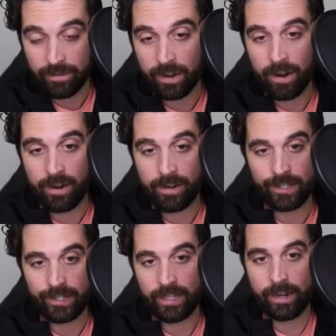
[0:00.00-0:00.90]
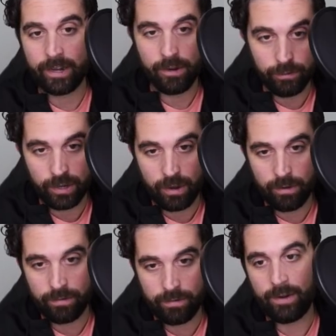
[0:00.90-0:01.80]
the card to see like who's
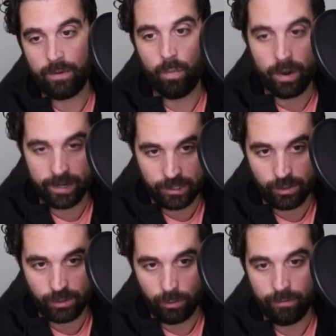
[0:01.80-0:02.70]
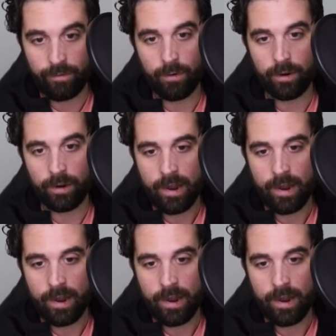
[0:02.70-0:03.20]
owned it, what it's sold for.